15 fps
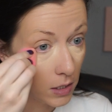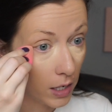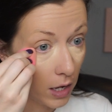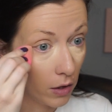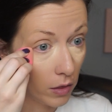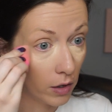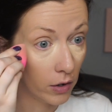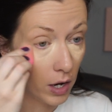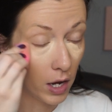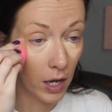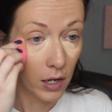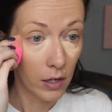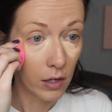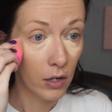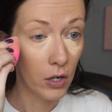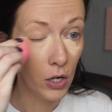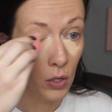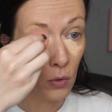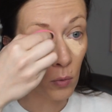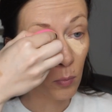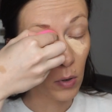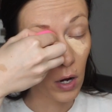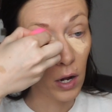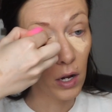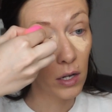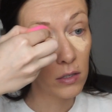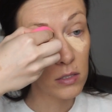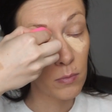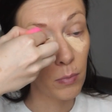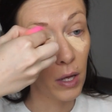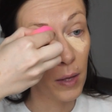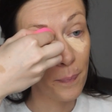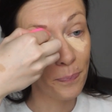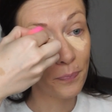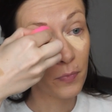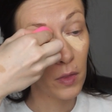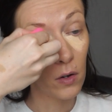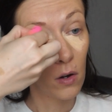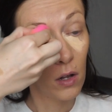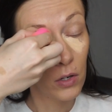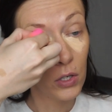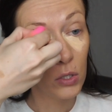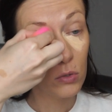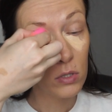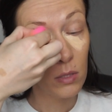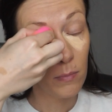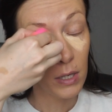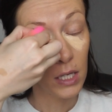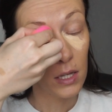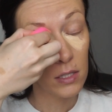Now they're not new products, but they're all new to me.